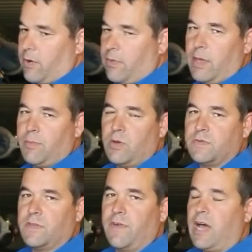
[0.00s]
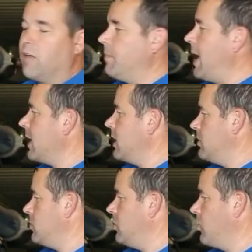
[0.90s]
that moves the valve back
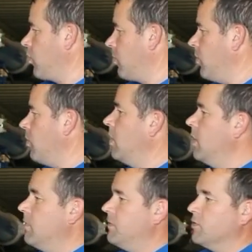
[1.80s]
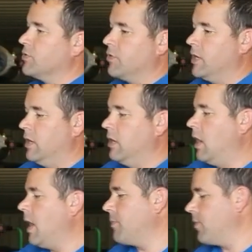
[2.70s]
into the normal filtering
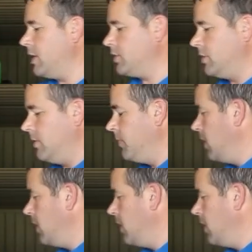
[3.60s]
operation.